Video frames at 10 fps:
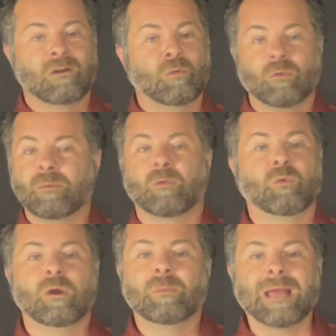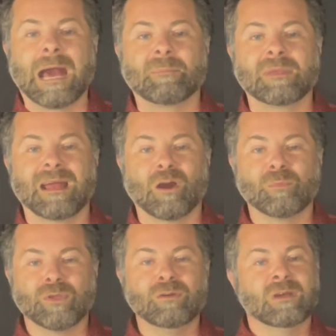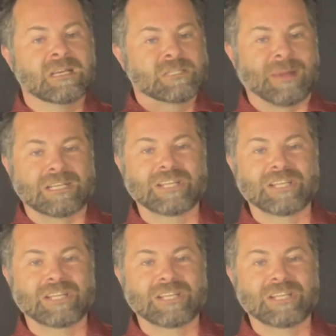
We'll be happy to help you. Smash